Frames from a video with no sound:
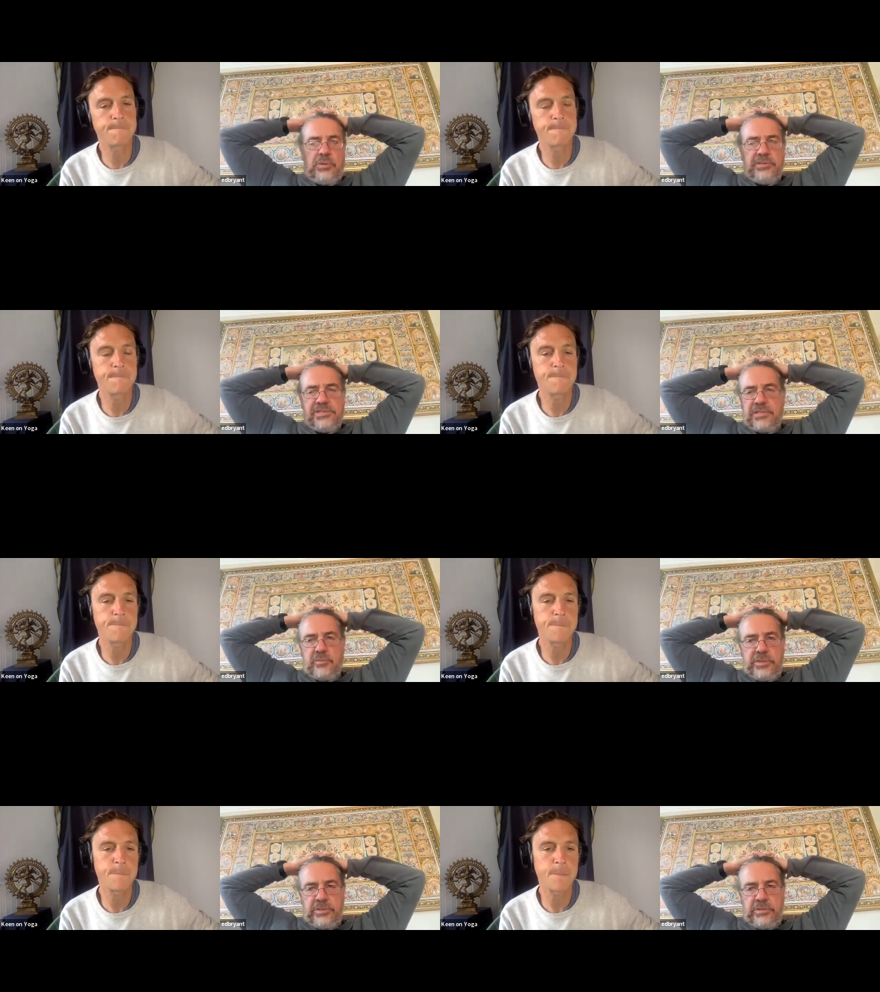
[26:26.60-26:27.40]
Speaker 1: is
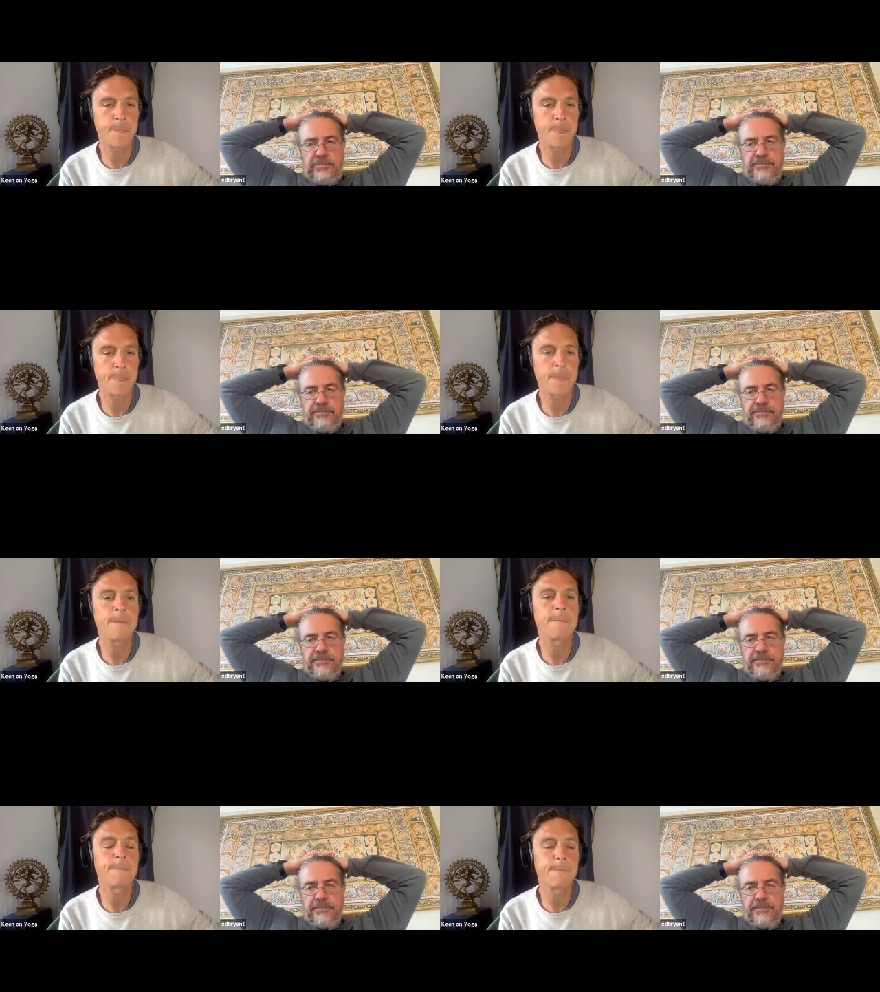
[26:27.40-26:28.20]
unreal
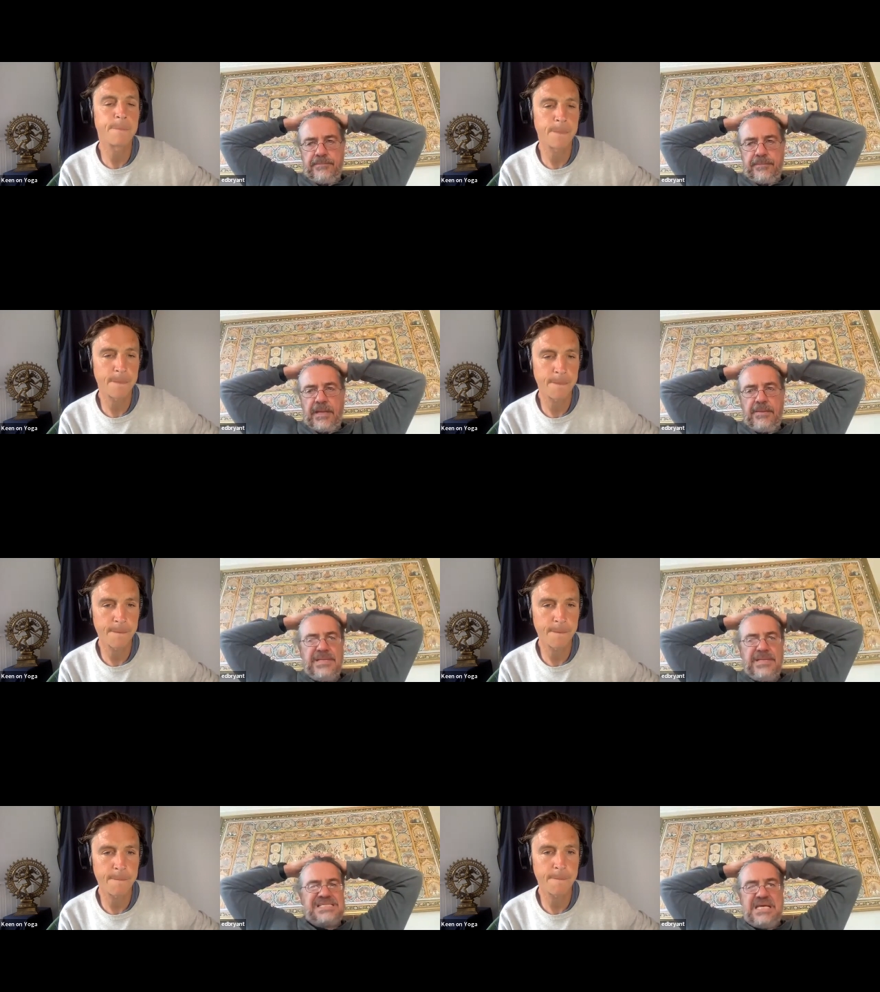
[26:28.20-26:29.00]
and there's
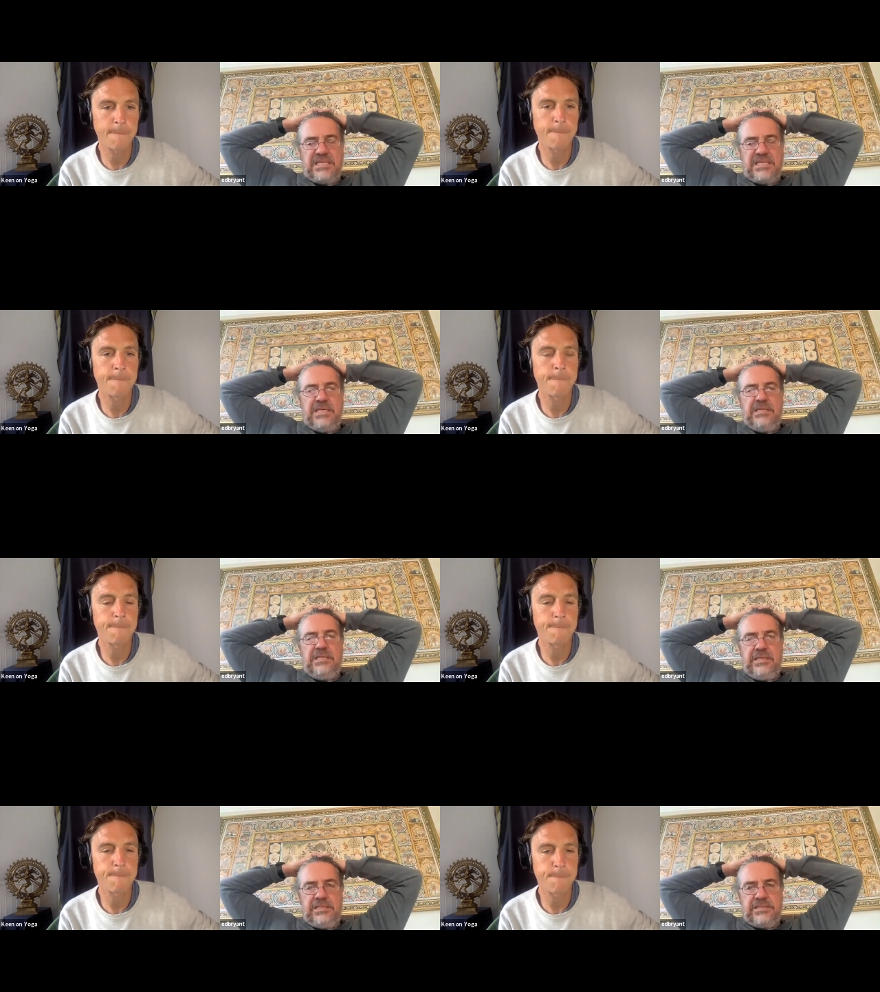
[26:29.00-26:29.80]
nothing in the
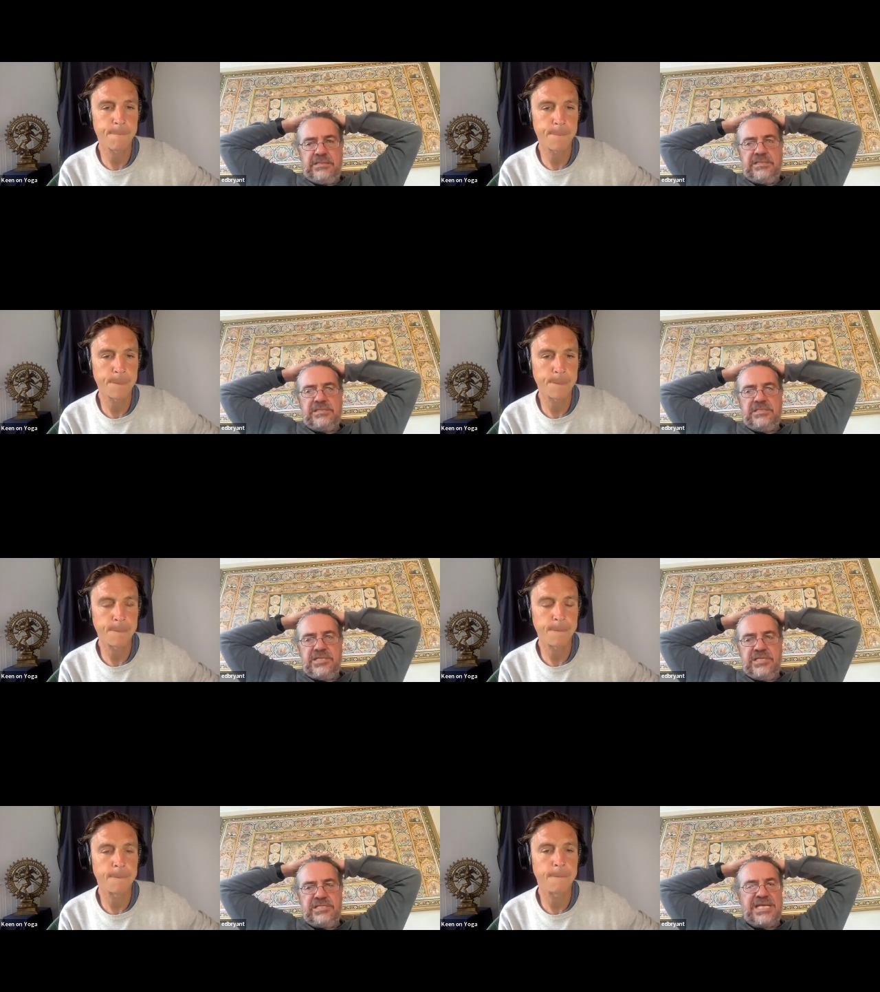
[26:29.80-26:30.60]
Gita that
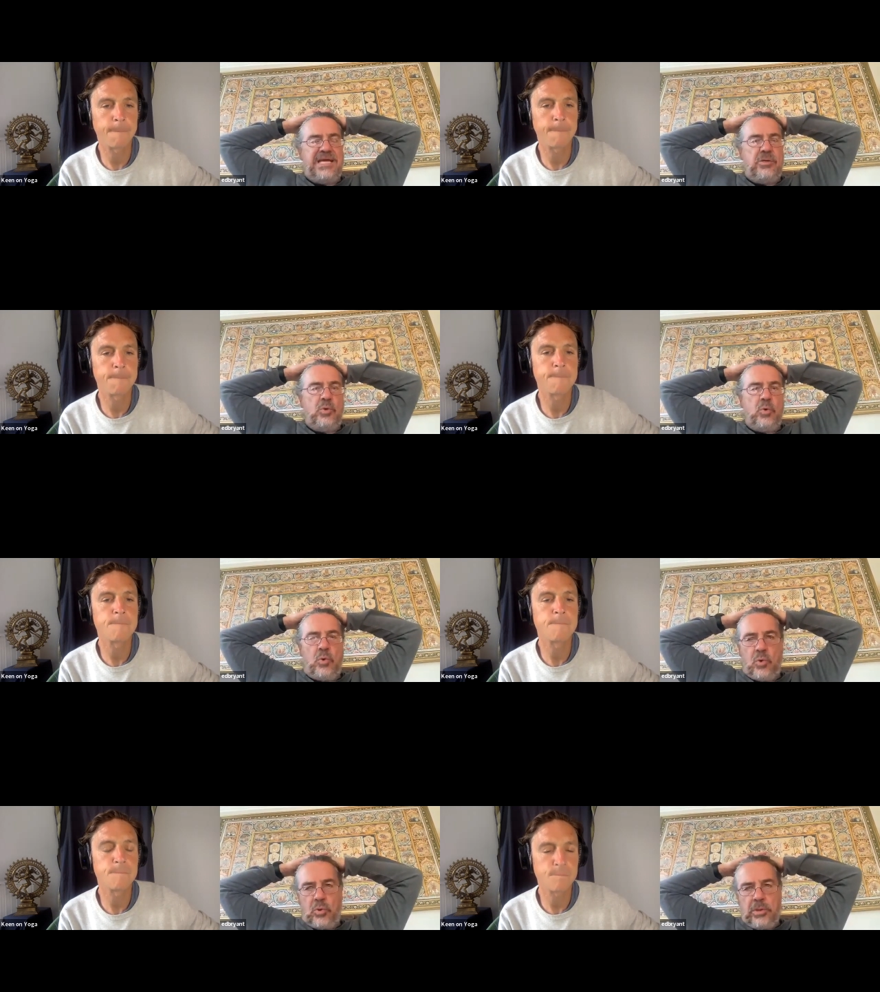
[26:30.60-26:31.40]
suggests at
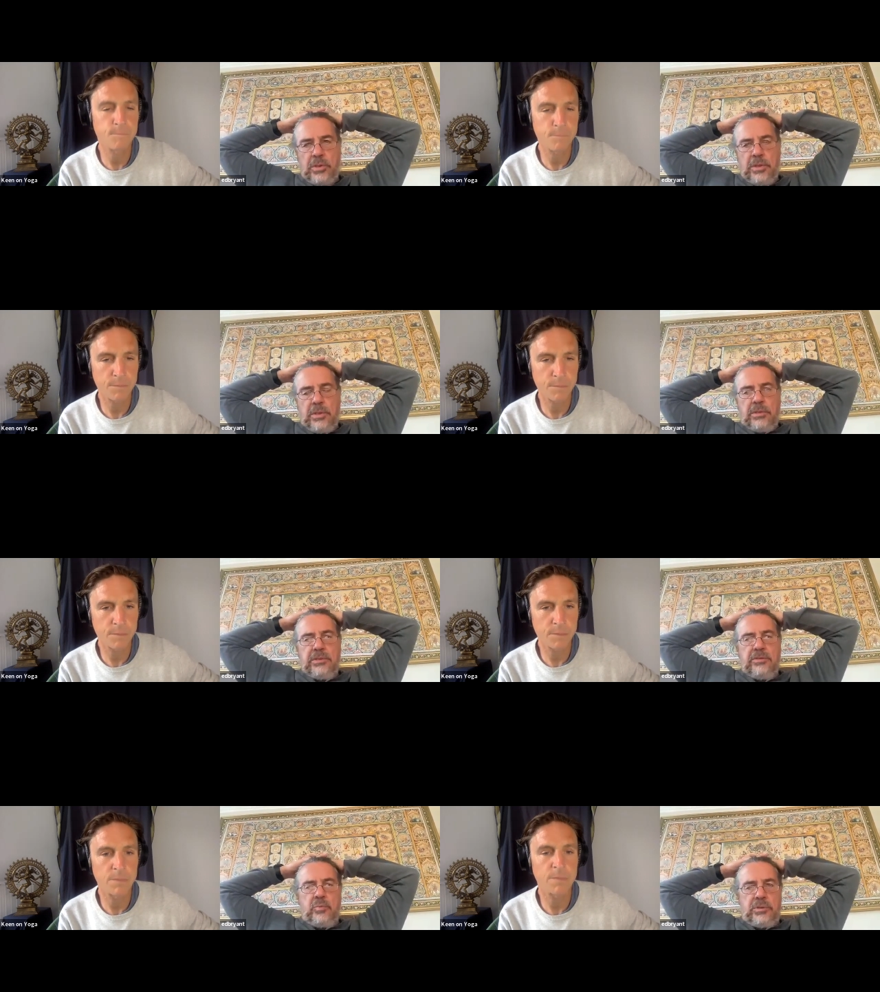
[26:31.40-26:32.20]
all that the
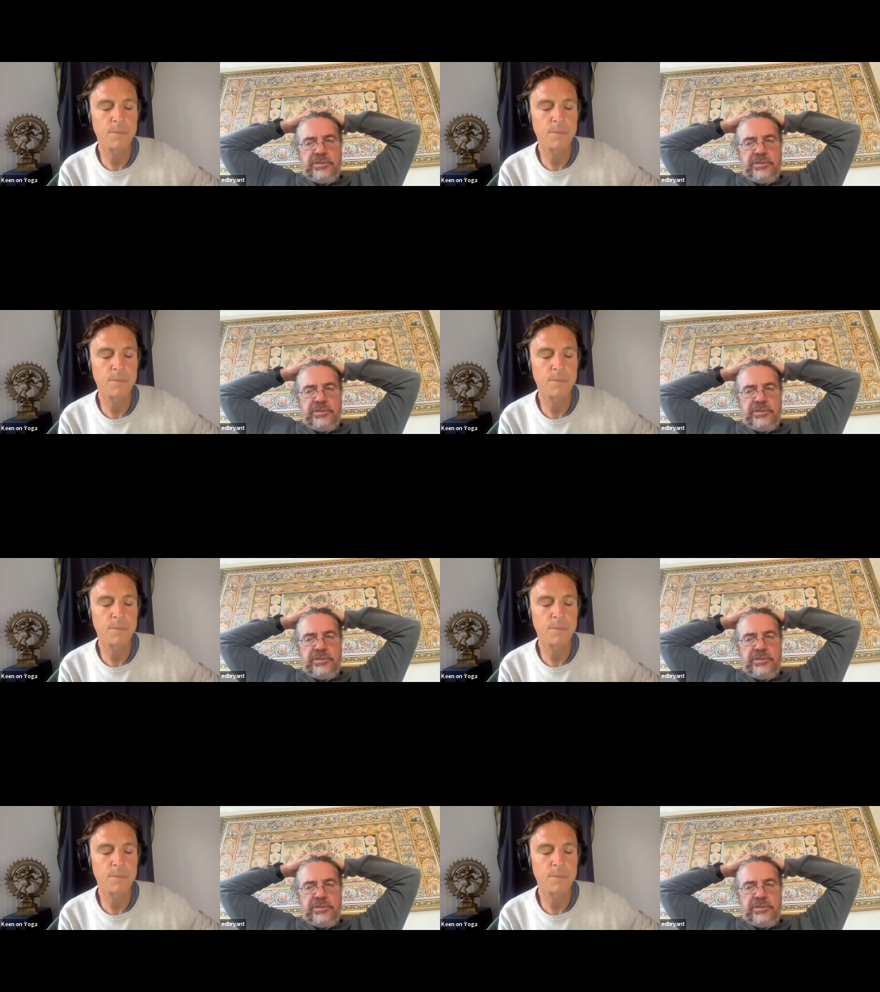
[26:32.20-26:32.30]
world